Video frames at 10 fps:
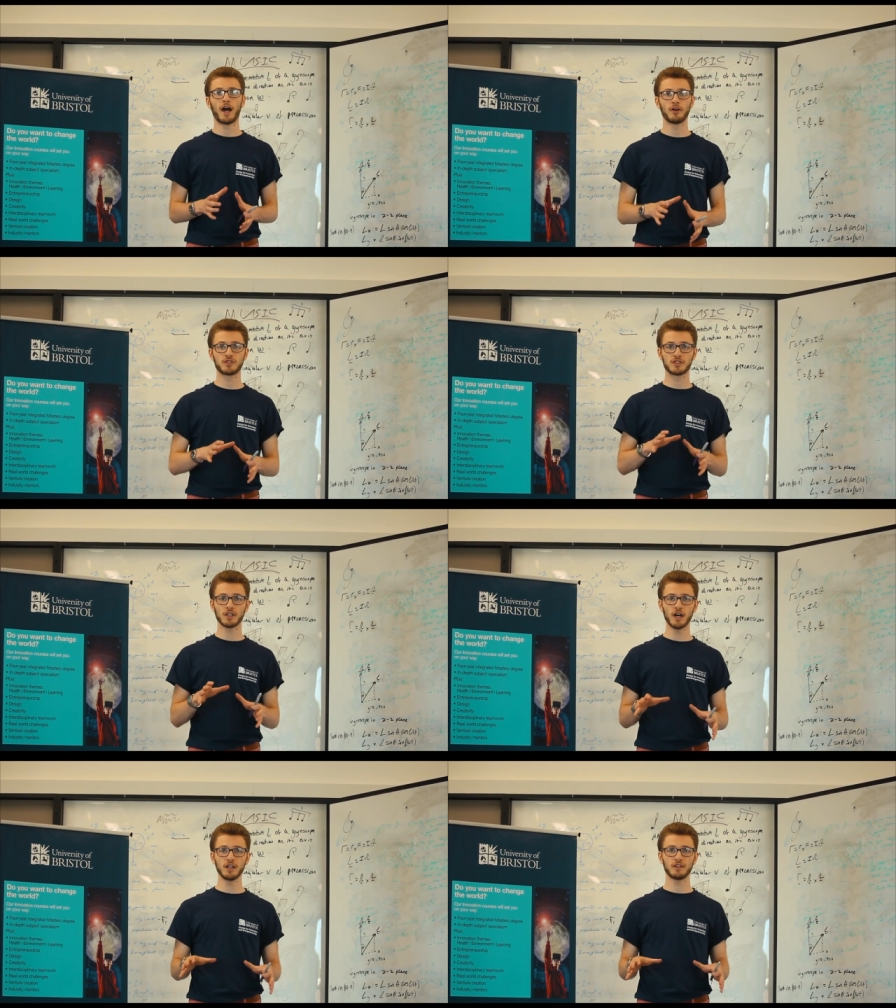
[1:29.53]

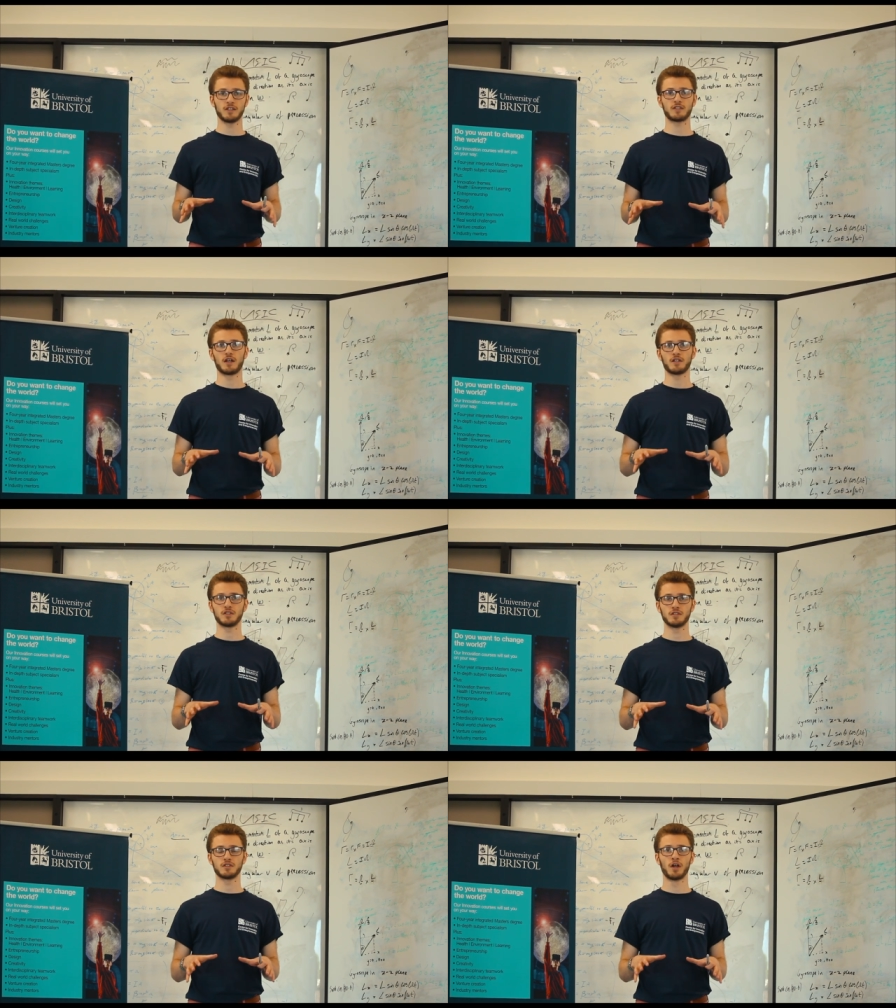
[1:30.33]
Outside these
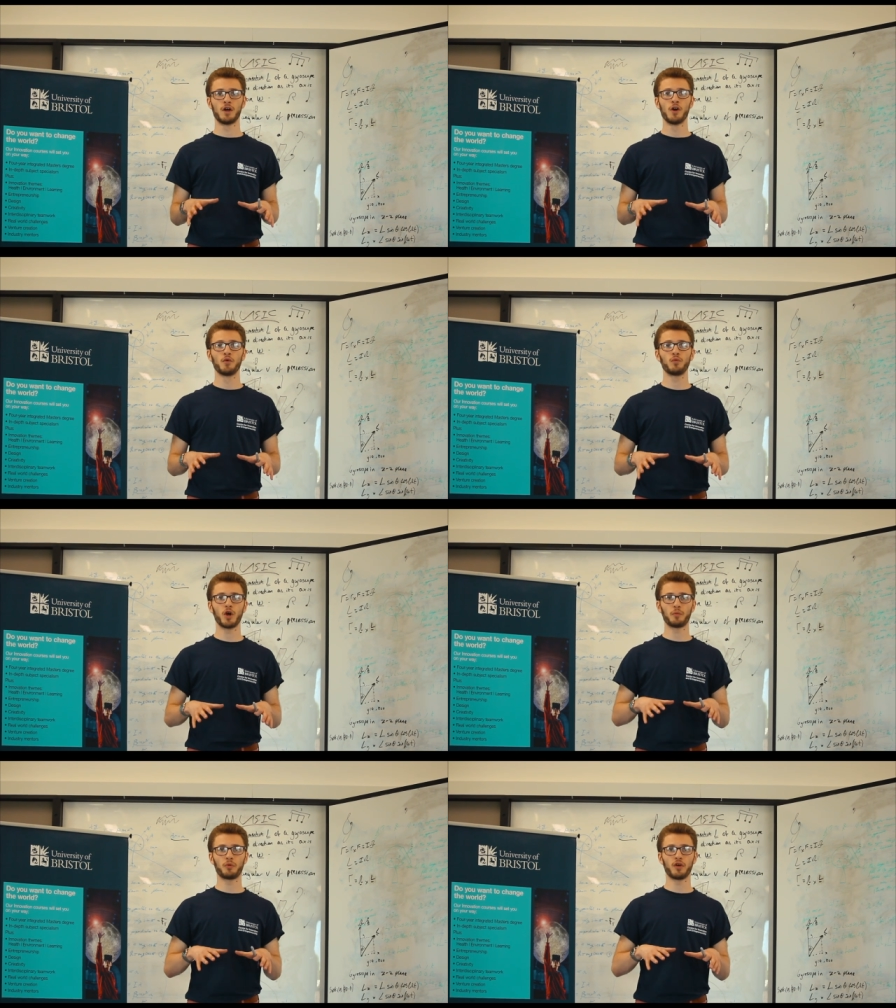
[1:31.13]
sessions, we
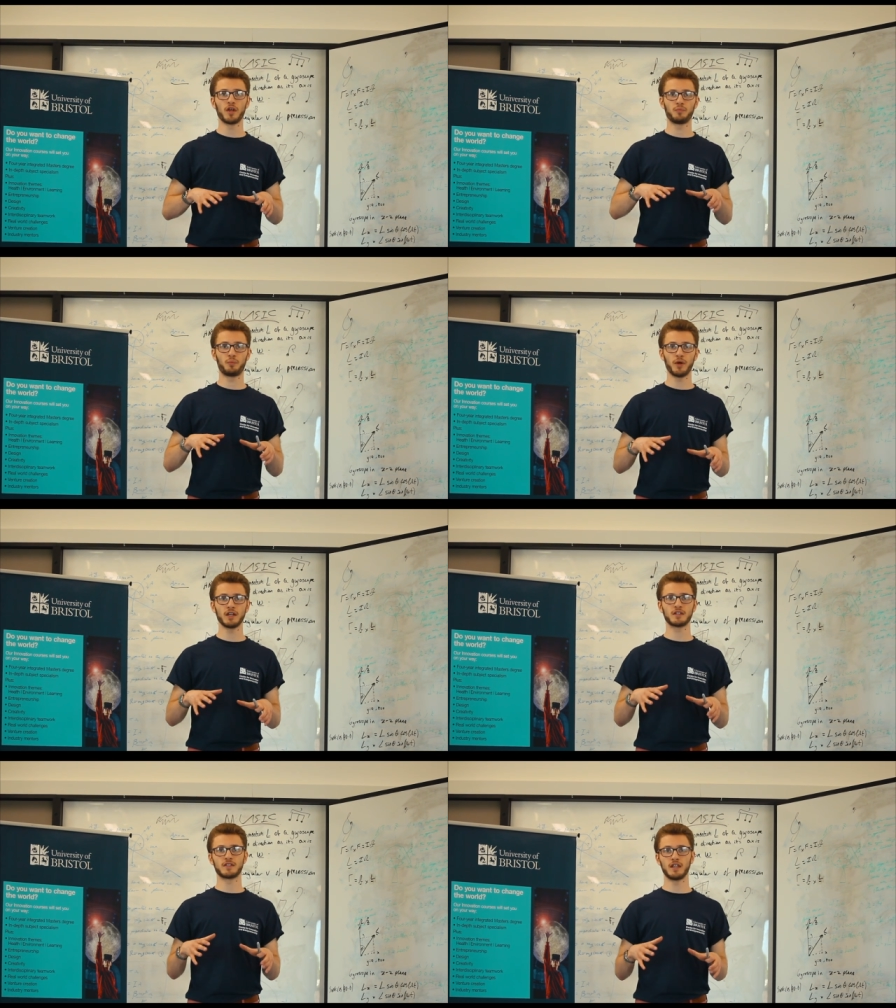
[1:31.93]
operate
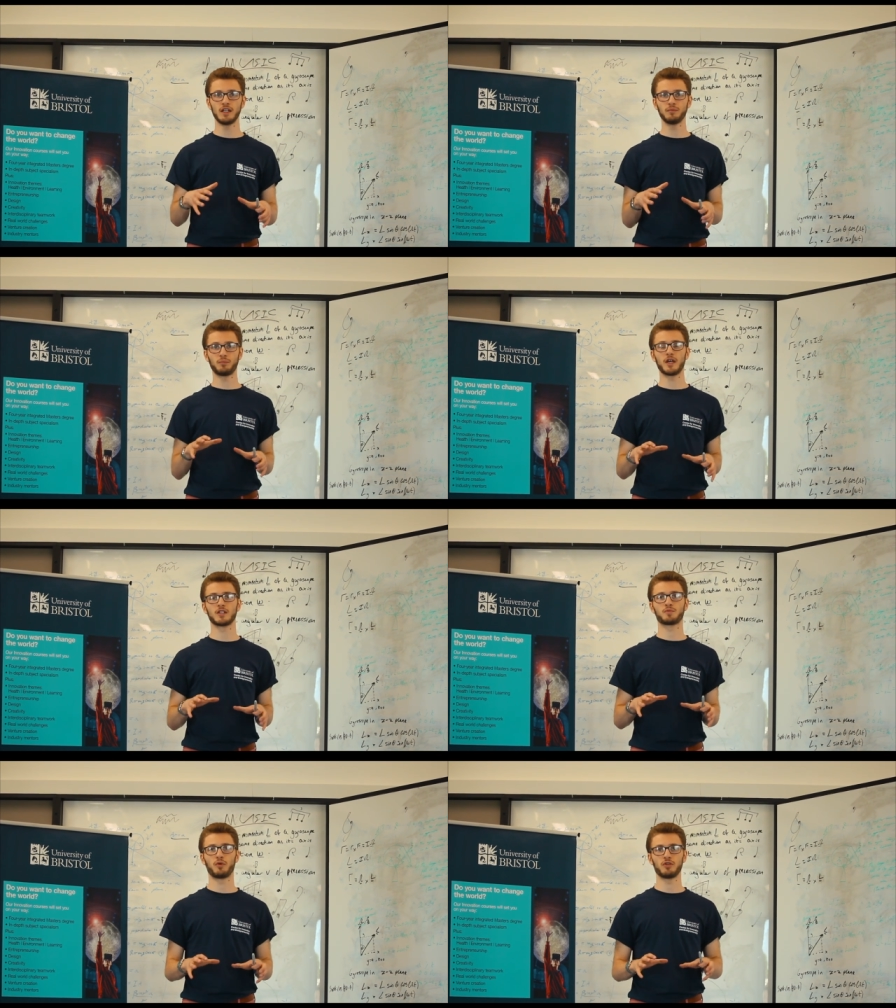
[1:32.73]
big
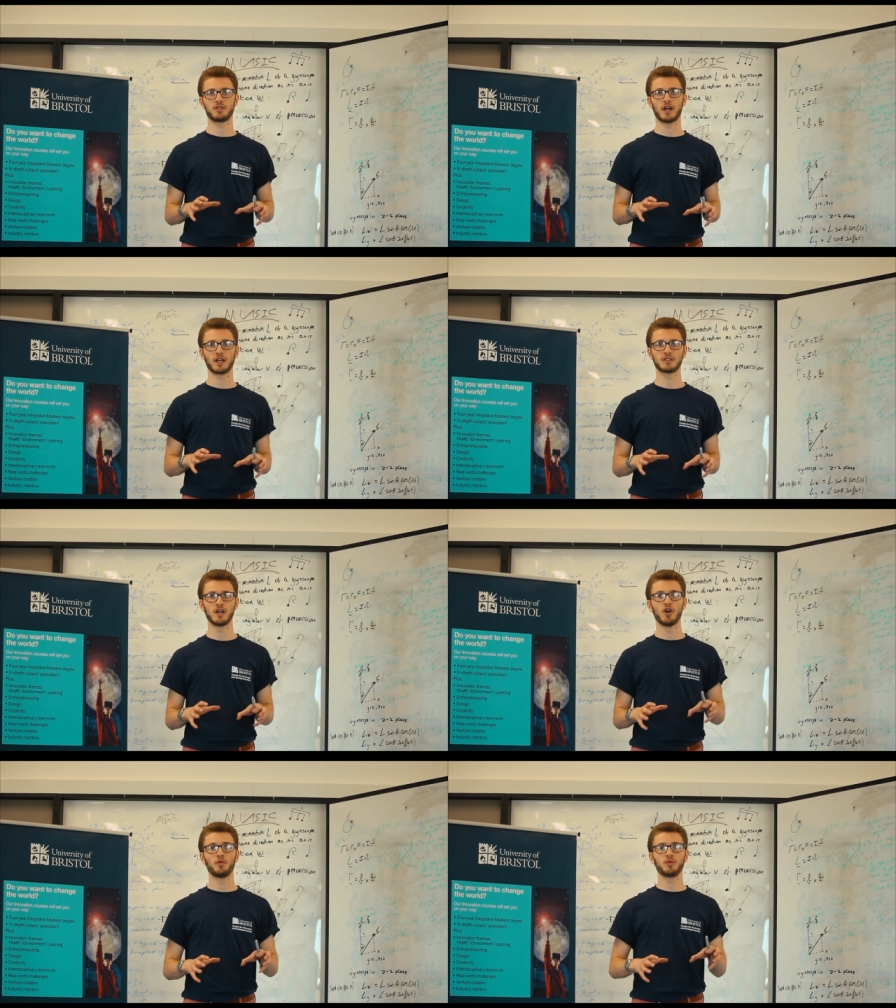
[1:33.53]
team-based projects
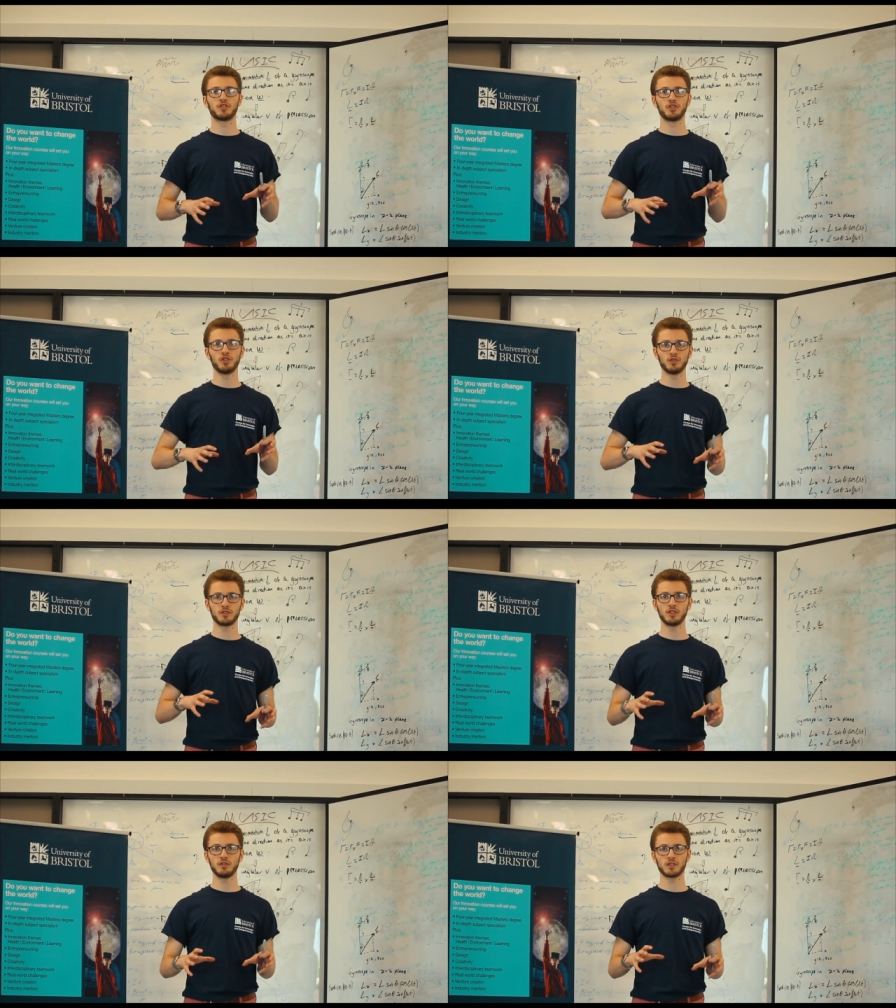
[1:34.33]
which
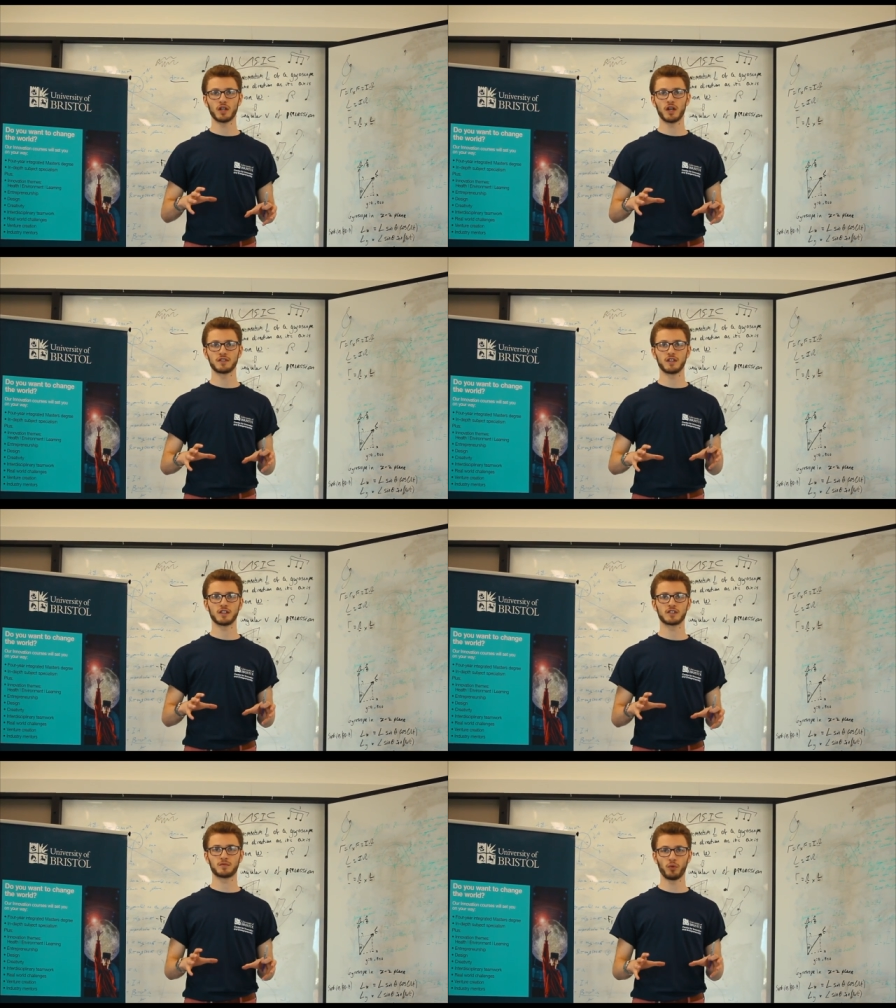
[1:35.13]
utilize and
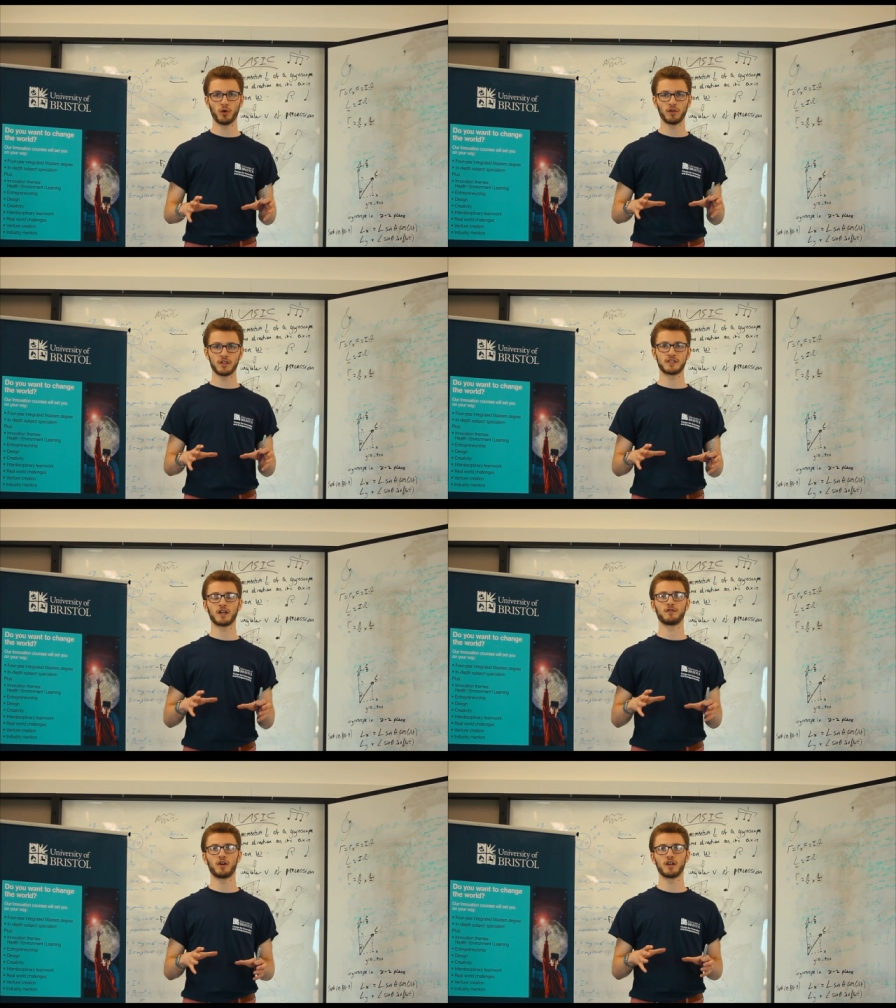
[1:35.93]
explore this
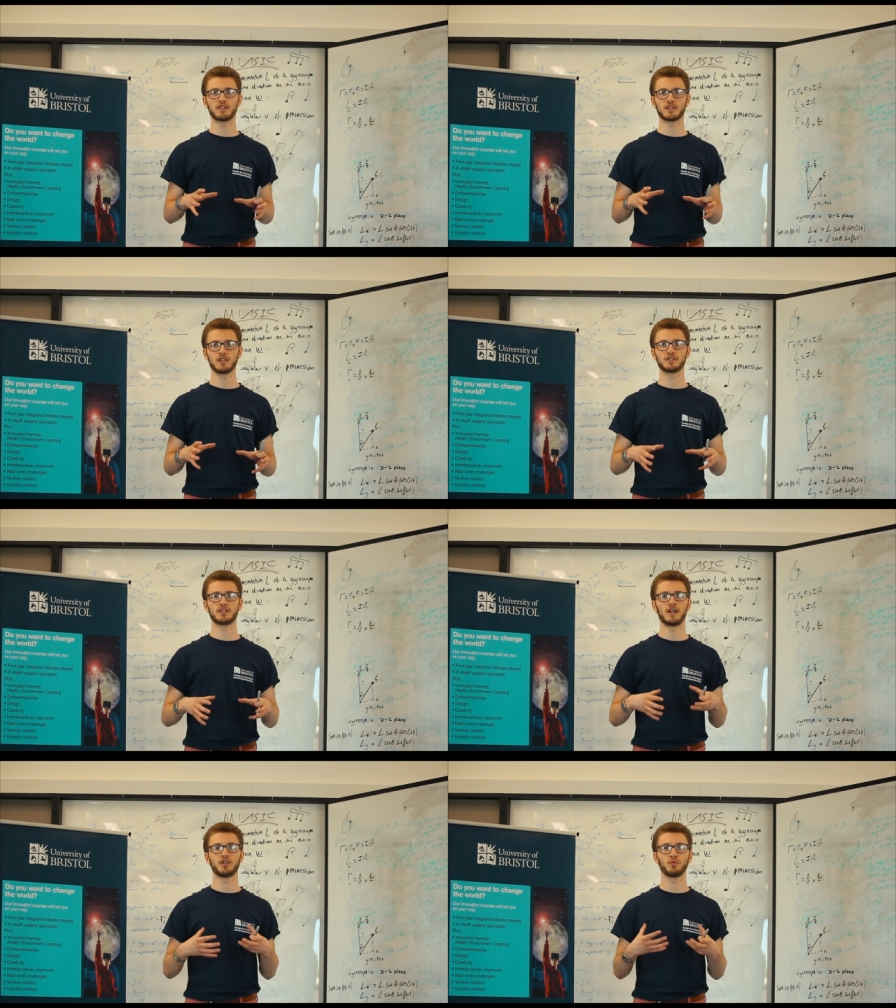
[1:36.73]
diverse skill
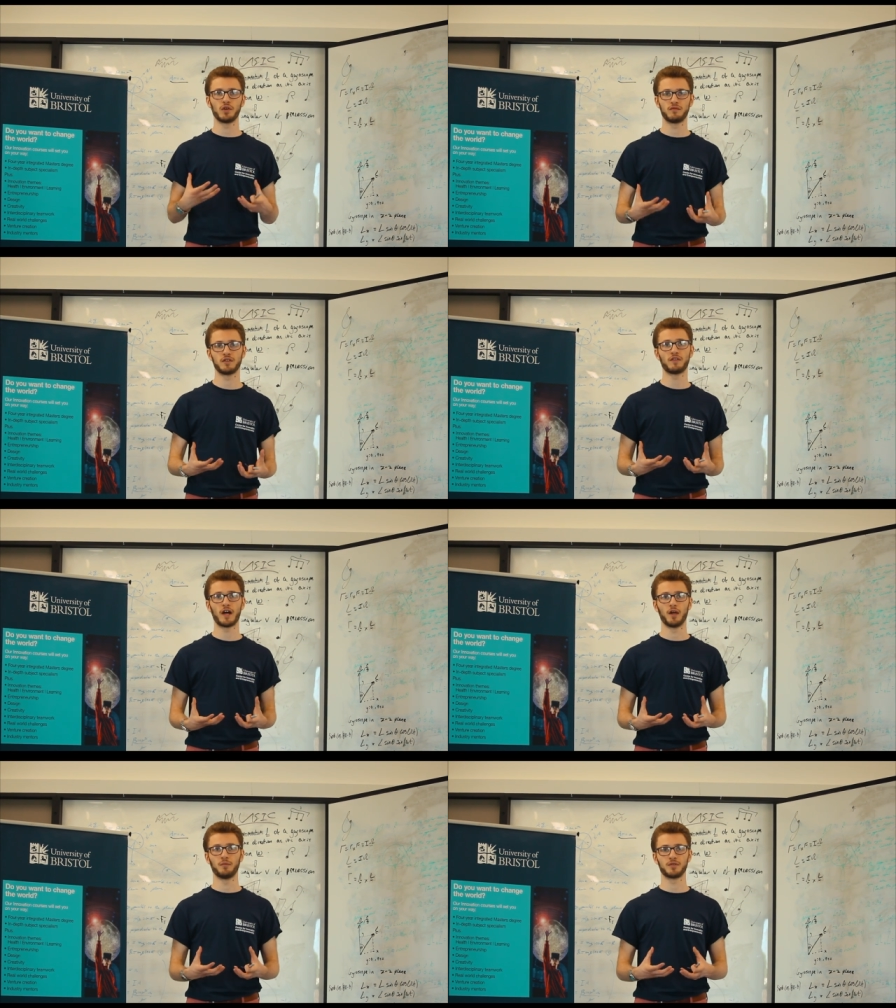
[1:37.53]
set that we've
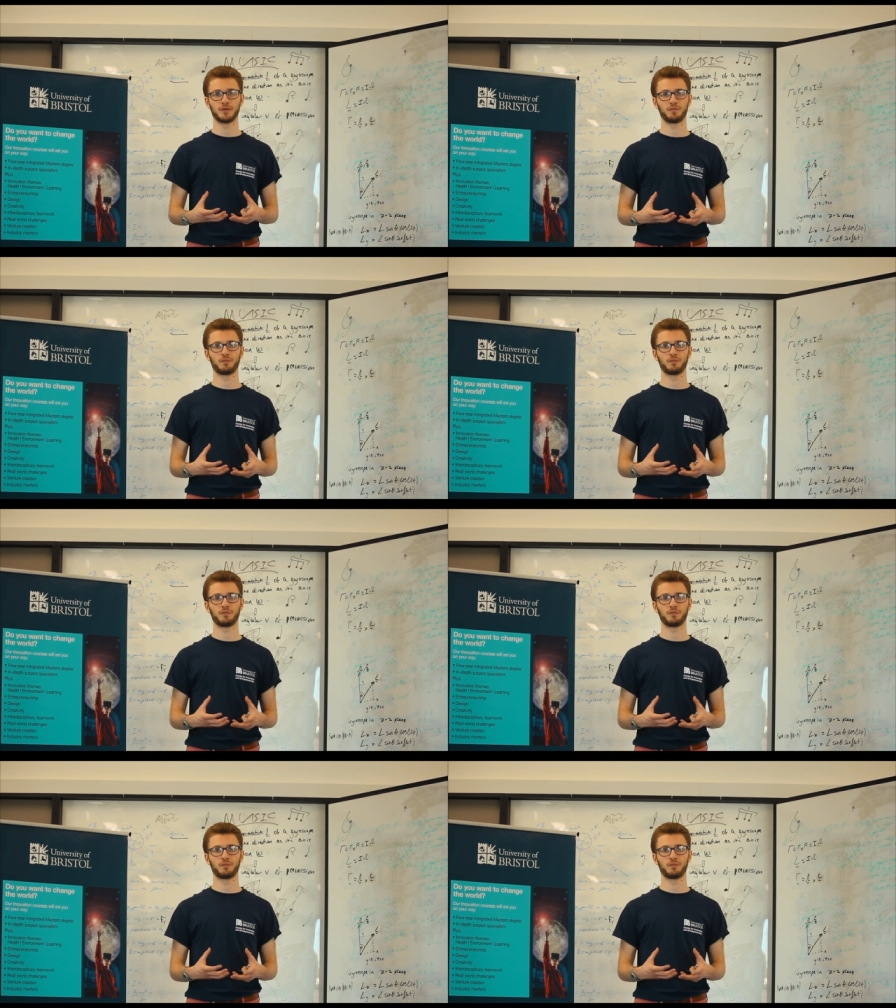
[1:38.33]
developed.